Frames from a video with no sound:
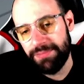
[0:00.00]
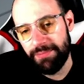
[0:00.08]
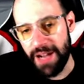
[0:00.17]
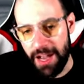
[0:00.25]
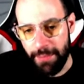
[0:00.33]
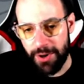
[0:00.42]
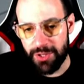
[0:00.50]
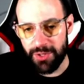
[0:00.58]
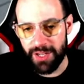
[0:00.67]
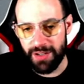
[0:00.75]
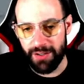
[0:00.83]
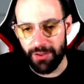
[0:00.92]
my
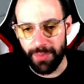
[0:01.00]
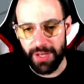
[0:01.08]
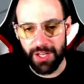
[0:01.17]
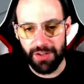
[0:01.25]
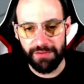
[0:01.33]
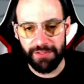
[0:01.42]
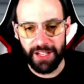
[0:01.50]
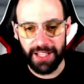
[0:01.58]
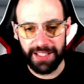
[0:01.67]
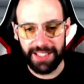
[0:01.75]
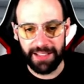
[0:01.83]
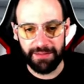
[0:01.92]
personal opinion,
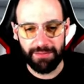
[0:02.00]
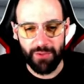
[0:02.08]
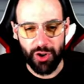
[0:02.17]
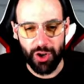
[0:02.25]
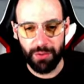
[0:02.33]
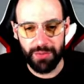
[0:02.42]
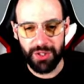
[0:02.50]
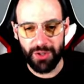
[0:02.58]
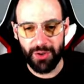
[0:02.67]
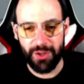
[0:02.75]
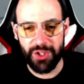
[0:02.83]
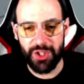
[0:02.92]
feeling that columns
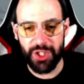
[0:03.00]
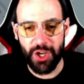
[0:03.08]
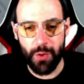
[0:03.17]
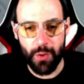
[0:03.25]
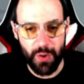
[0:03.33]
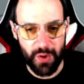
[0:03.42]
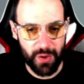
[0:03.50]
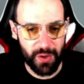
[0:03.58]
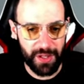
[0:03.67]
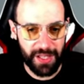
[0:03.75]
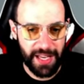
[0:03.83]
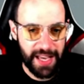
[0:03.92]
look so
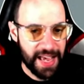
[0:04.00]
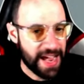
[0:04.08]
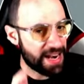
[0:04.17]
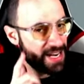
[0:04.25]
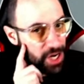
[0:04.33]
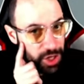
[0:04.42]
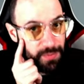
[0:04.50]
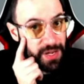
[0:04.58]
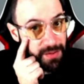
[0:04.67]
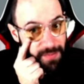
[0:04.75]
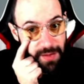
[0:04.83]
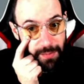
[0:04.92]
cool, and not
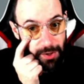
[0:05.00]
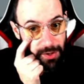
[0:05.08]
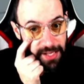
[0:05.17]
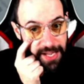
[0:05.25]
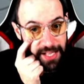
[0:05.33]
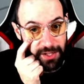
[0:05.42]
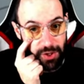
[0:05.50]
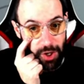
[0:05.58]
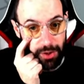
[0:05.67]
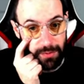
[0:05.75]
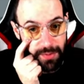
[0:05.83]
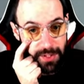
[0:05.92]
many people get
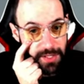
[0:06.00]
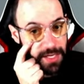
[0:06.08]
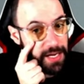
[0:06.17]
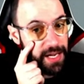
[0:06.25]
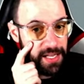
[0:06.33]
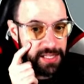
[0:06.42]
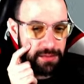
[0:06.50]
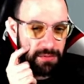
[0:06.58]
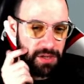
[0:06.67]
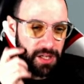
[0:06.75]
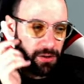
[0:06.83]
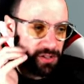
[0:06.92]
columns. It's
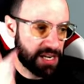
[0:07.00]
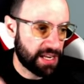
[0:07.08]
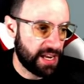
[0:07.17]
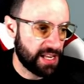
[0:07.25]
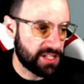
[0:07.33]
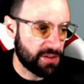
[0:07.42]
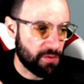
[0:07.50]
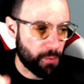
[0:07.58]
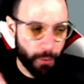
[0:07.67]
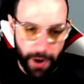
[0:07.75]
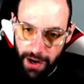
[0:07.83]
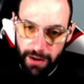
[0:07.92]
it looks like it's
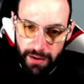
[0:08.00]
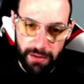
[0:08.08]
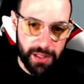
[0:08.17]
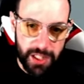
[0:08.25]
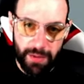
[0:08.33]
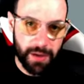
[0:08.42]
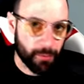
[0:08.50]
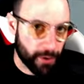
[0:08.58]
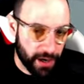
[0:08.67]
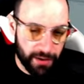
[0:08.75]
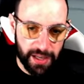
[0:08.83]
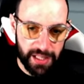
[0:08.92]
rare, something
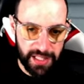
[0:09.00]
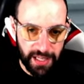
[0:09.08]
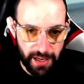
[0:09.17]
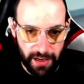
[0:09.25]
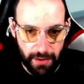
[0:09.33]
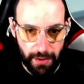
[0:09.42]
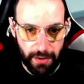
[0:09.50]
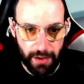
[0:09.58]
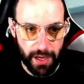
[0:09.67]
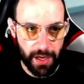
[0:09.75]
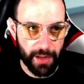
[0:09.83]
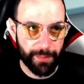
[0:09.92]
rare, it's a,
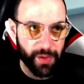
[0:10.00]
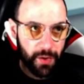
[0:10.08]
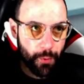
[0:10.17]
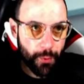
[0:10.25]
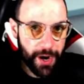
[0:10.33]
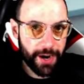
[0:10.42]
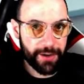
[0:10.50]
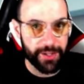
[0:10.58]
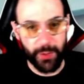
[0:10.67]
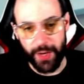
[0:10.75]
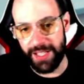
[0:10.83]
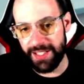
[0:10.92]
a rare
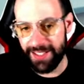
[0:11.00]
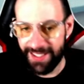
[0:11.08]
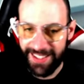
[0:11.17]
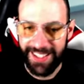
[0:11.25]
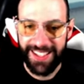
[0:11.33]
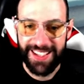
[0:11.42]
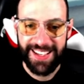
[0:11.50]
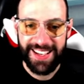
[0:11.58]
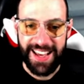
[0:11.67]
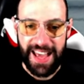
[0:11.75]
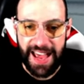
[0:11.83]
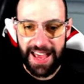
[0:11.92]
trait,
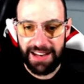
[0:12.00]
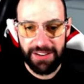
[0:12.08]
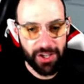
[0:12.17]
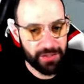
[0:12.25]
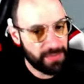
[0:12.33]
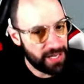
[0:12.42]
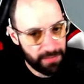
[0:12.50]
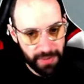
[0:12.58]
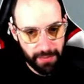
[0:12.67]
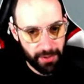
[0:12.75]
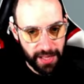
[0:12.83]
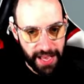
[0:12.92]
and not many
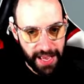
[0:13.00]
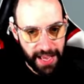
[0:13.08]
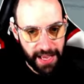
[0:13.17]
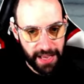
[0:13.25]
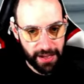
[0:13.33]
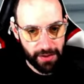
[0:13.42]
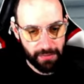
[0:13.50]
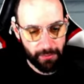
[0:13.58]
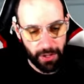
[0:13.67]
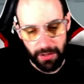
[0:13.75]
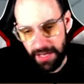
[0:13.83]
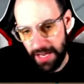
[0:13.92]
people have,
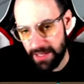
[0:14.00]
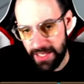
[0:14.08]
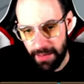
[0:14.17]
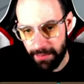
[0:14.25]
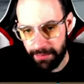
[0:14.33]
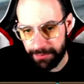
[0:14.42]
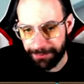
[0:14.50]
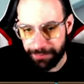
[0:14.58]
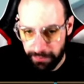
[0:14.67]
well, get them.